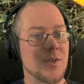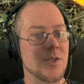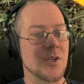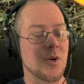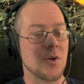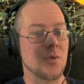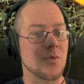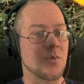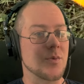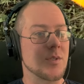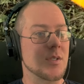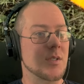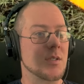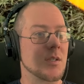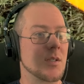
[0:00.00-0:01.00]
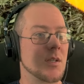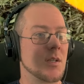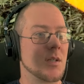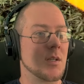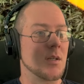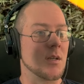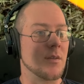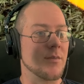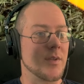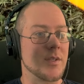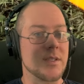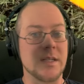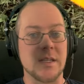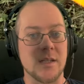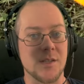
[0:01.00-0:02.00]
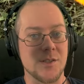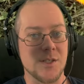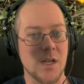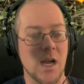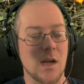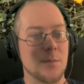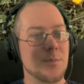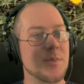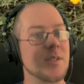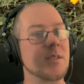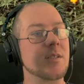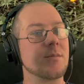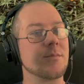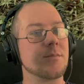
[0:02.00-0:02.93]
the circles of the digging jobs,